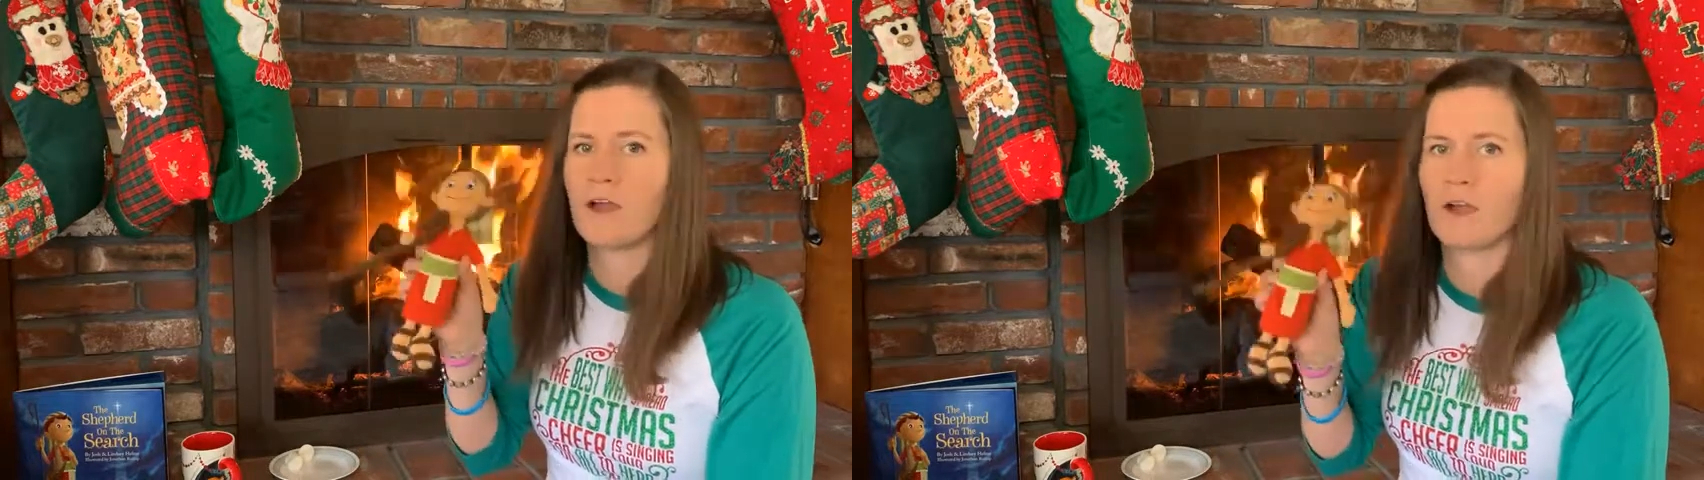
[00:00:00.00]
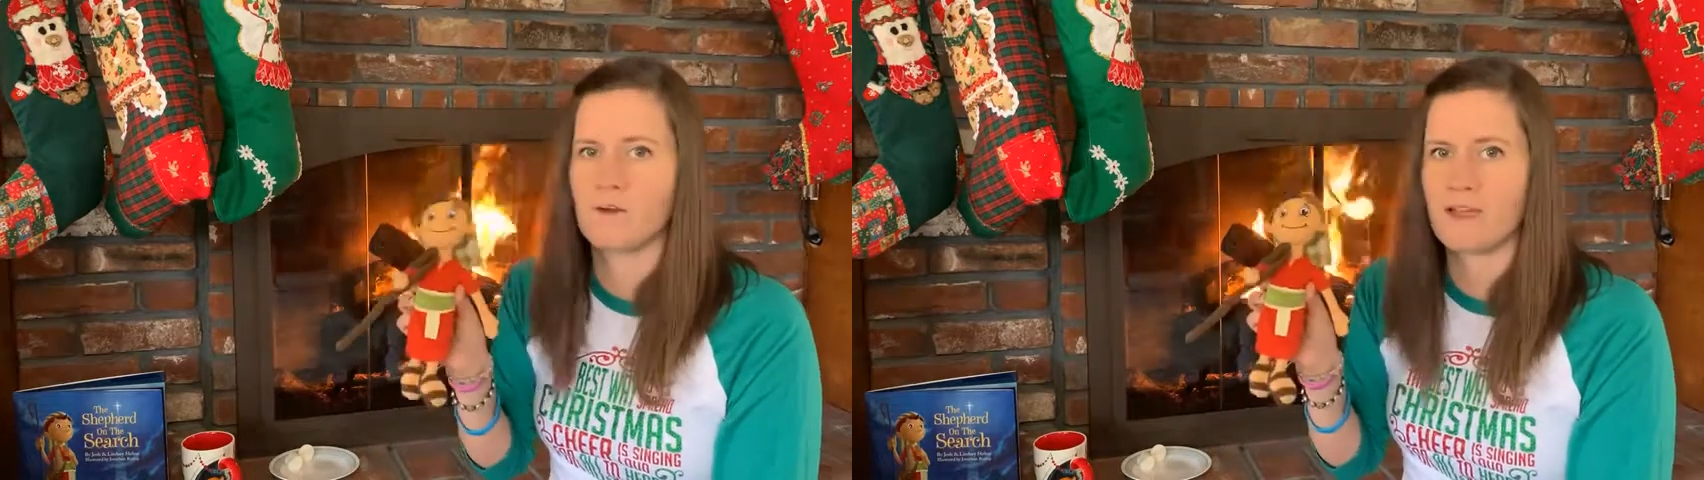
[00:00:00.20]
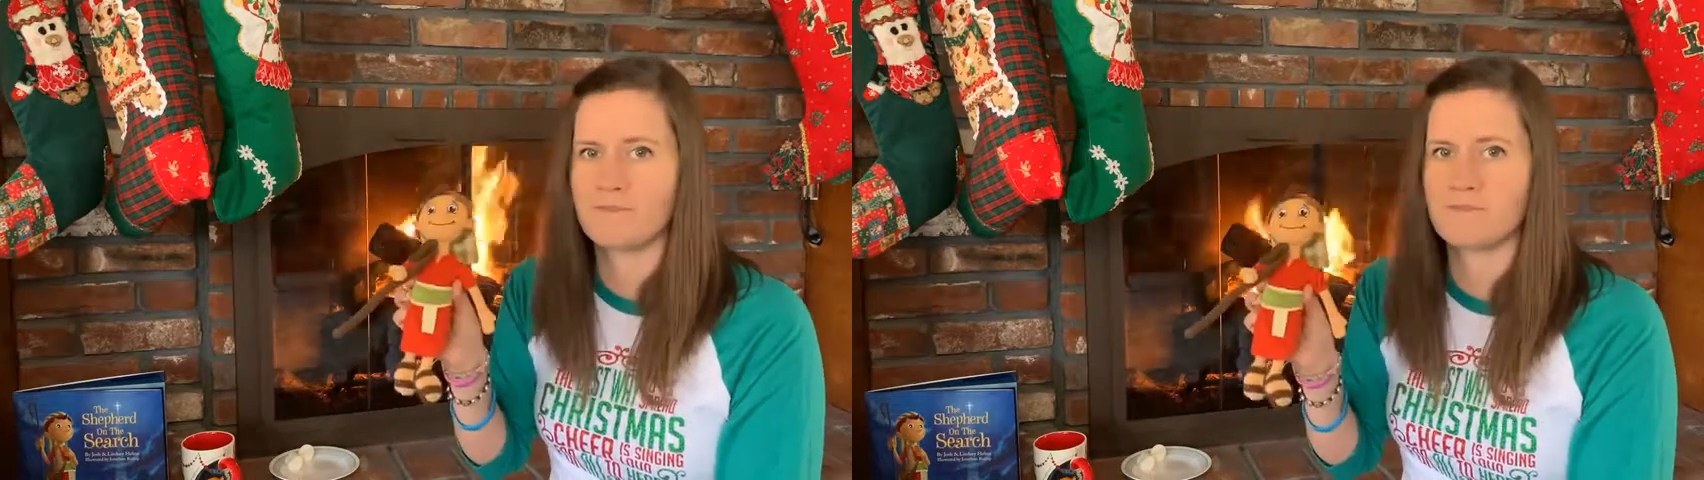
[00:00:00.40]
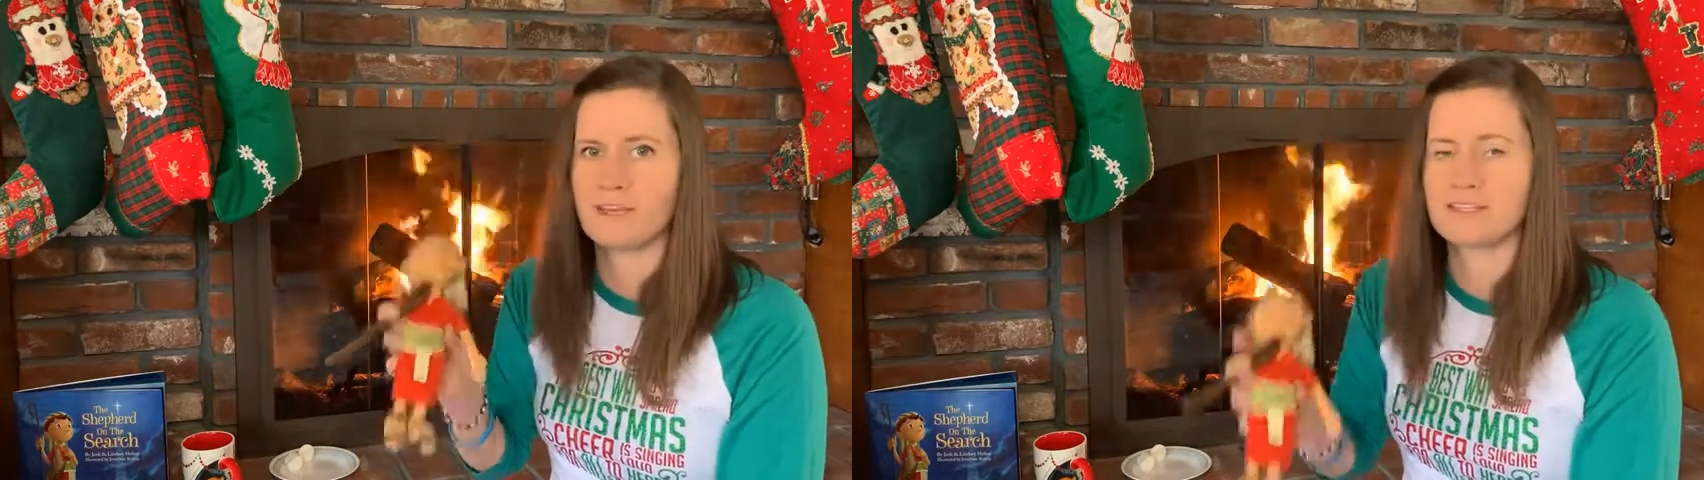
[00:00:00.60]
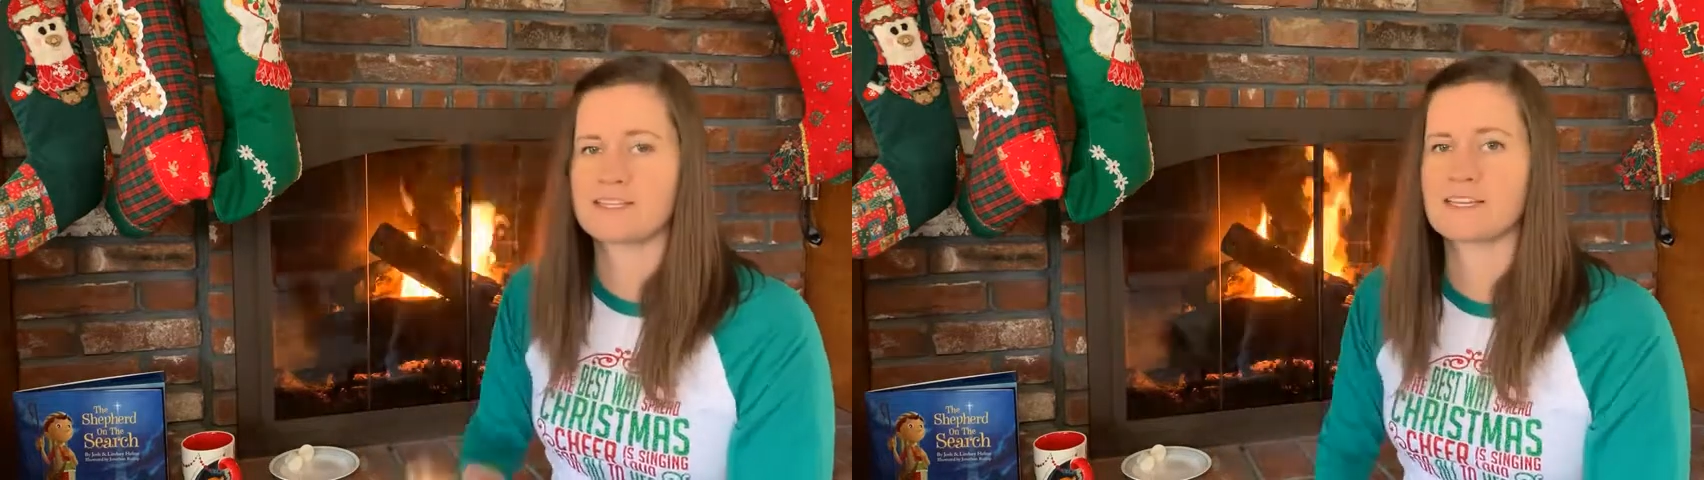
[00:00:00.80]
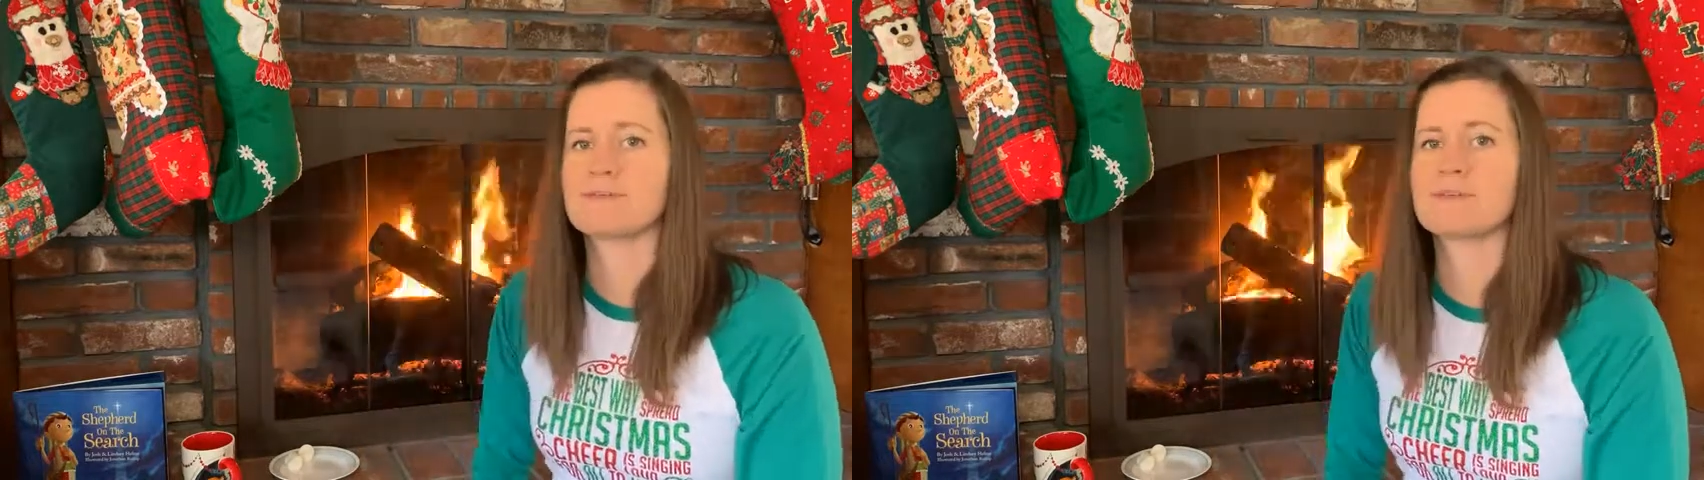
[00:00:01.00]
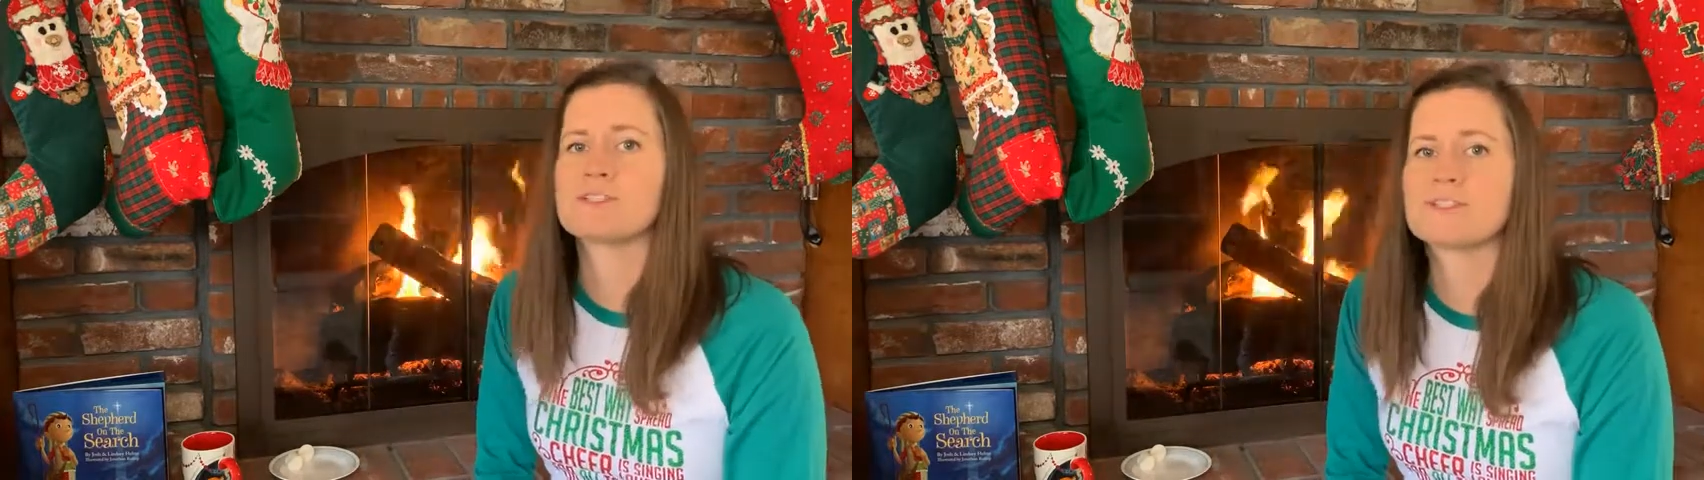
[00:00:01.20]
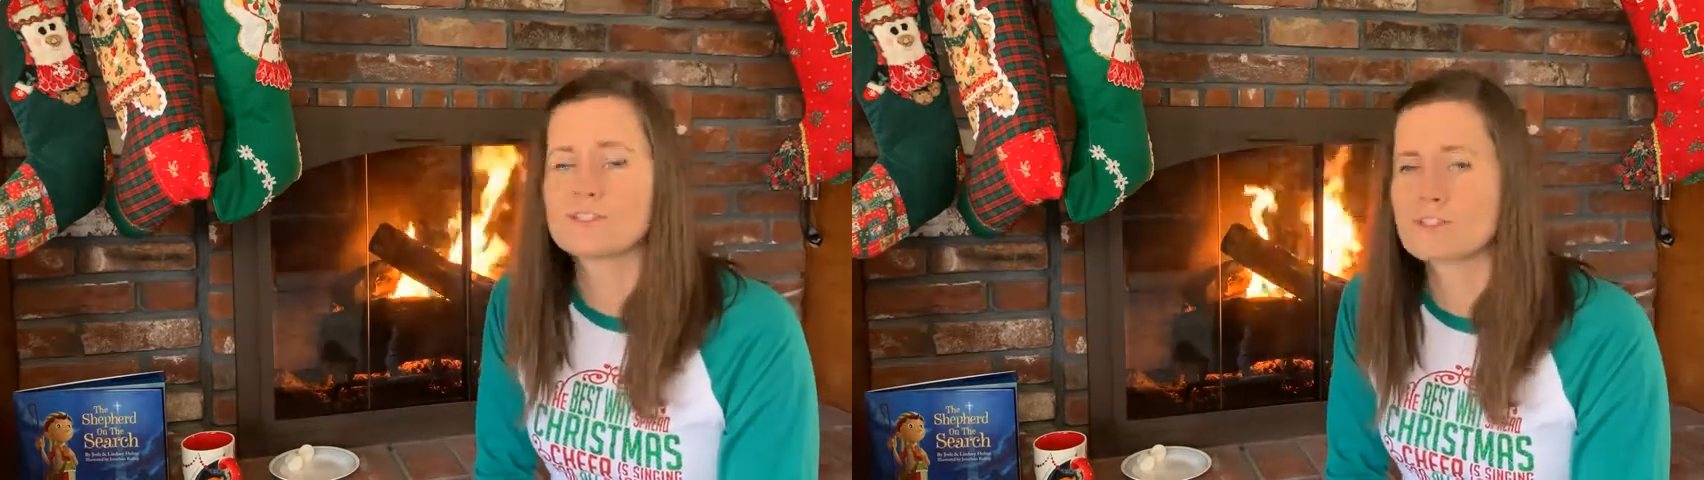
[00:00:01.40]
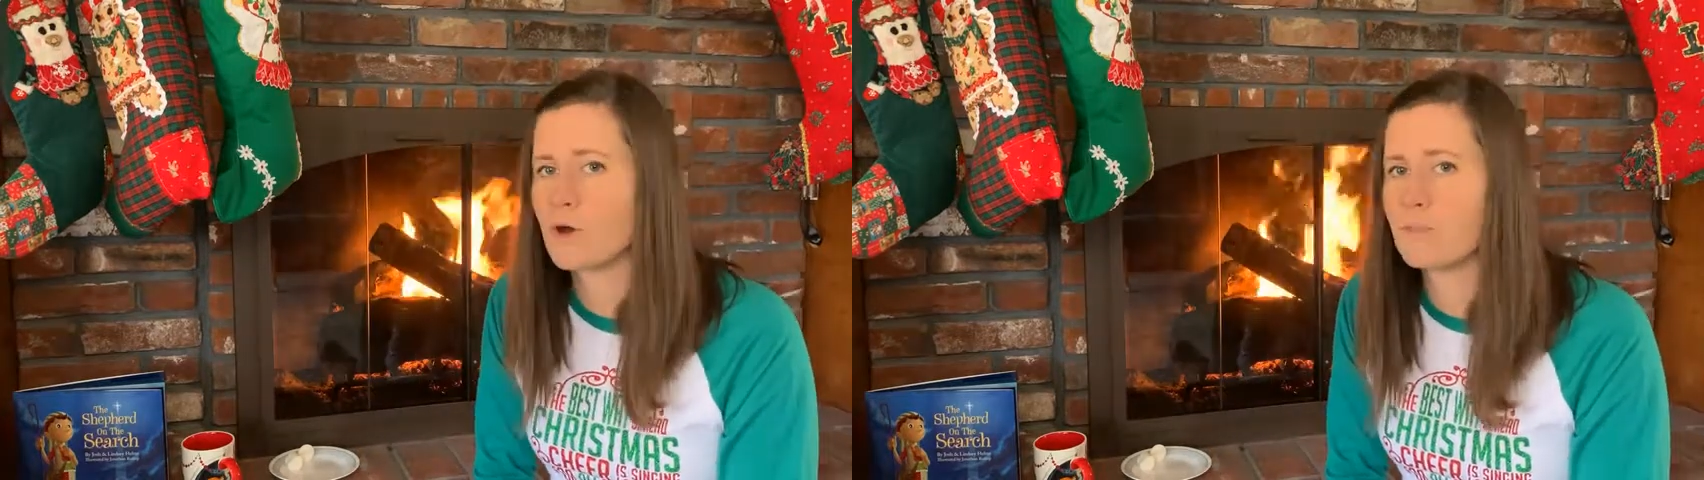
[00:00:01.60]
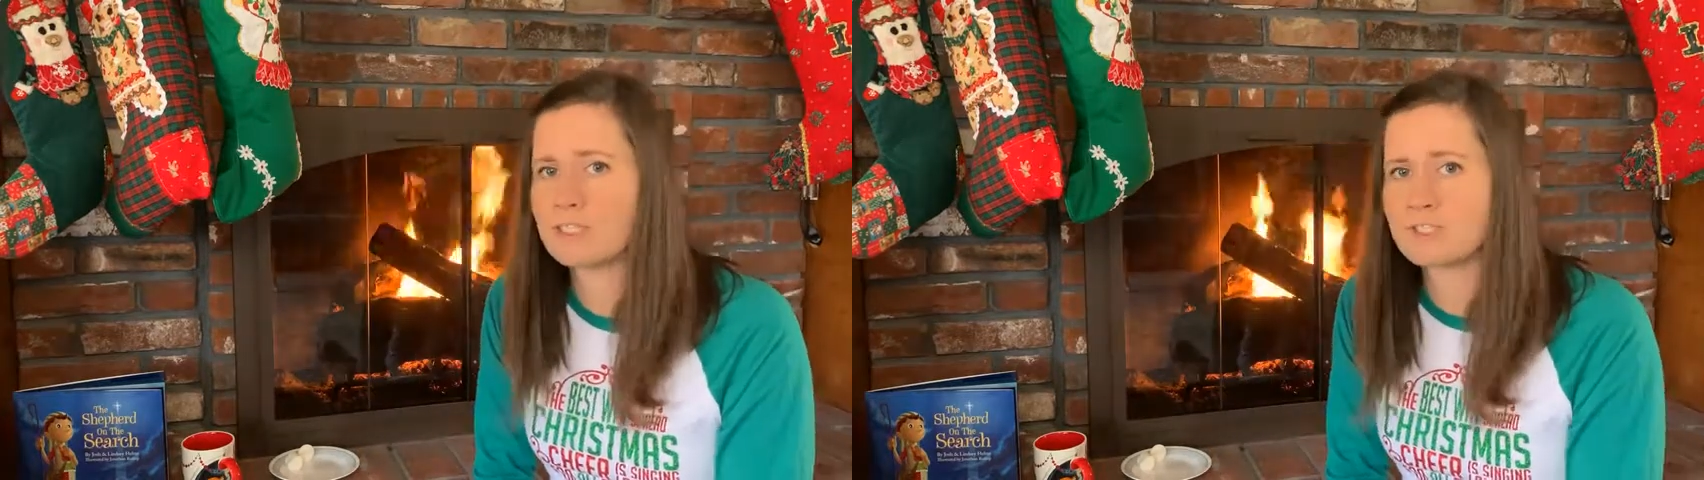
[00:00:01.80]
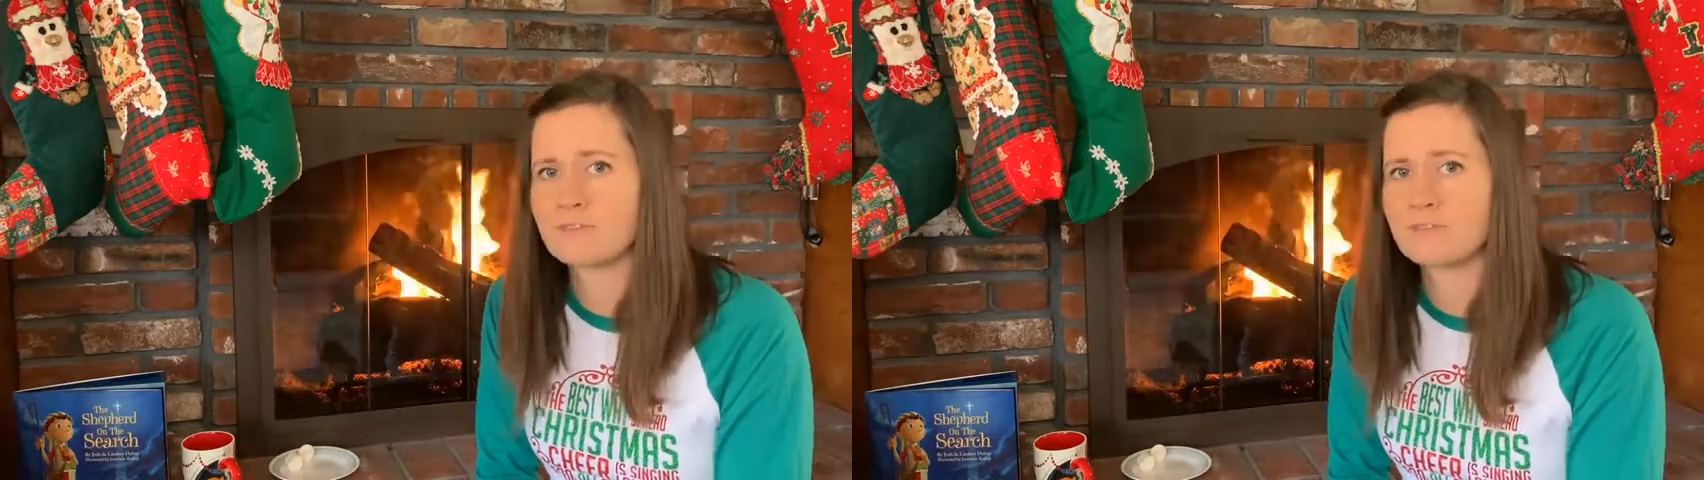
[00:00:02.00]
All right, friends, it's been so much